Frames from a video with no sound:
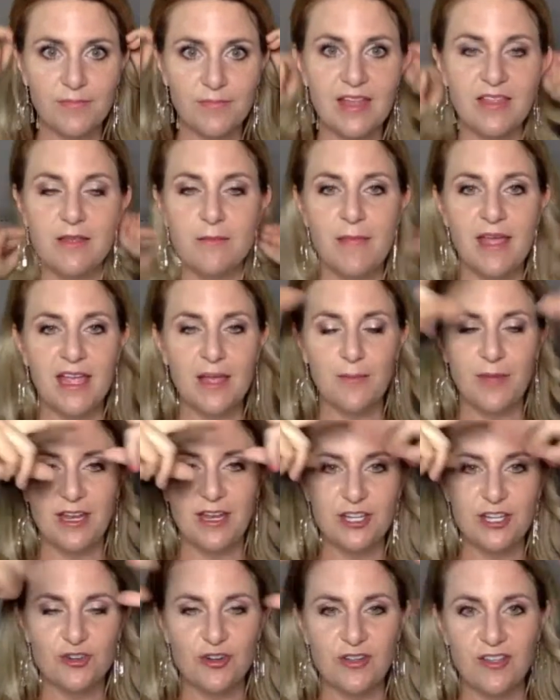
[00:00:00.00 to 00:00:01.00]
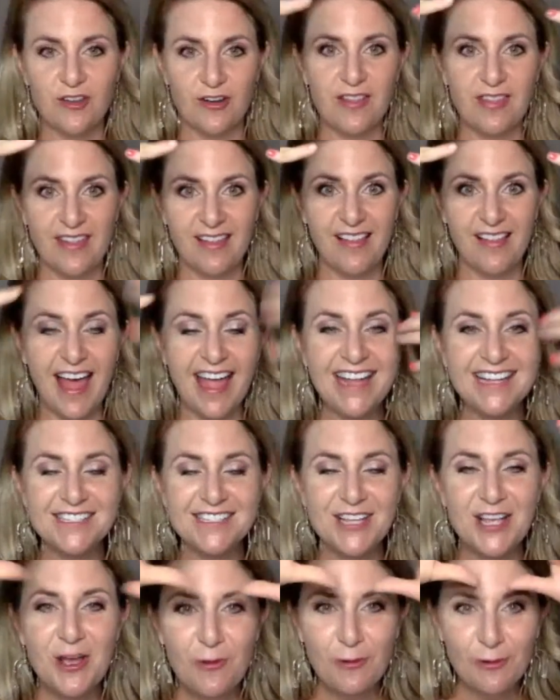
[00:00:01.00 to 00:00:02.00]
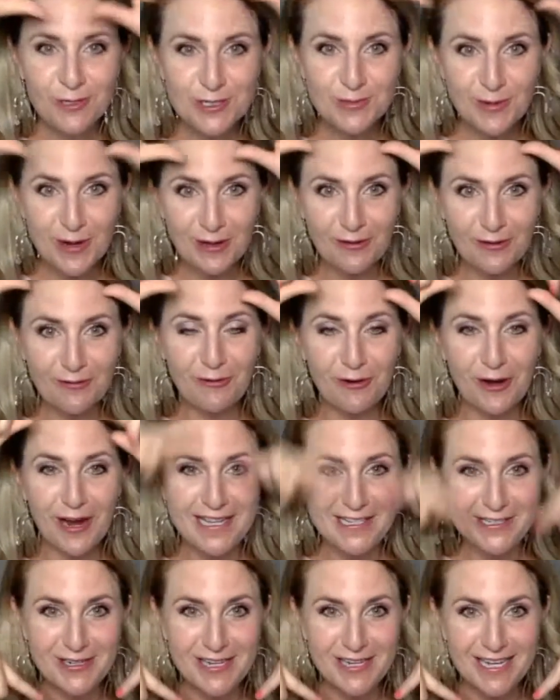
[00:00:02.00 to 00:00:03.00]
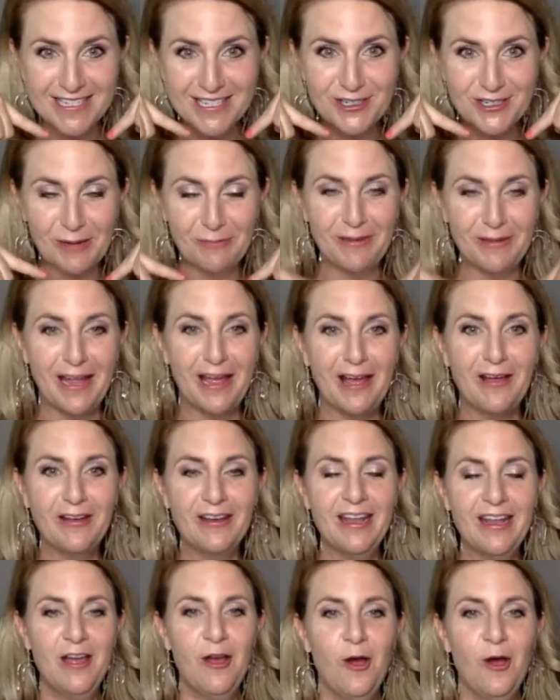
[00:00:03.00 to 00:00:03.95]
in the makeup industry that are in the lights will spray their forehead so it doesn't drip down.